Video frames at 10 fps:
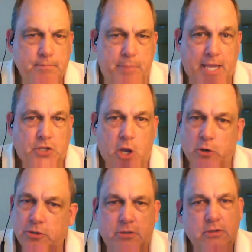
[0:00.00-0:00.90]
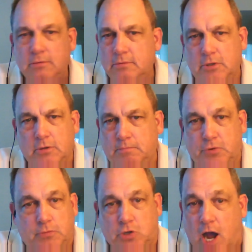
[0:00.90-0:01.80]
Bezos,
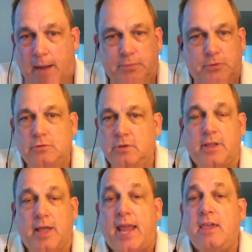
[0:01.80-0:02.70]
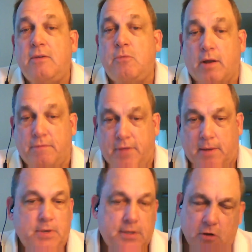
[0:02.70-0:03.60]
Jobs, any one of
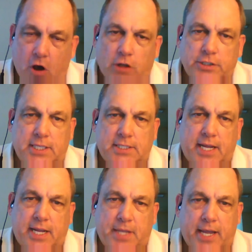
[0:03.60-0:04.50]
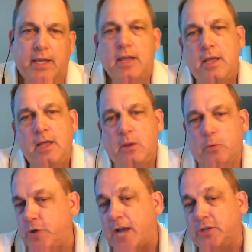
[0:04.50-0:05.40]
them all did the same thing,
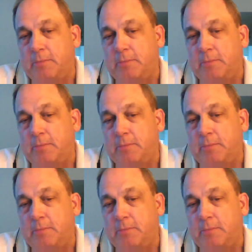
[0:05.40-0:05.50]
which actually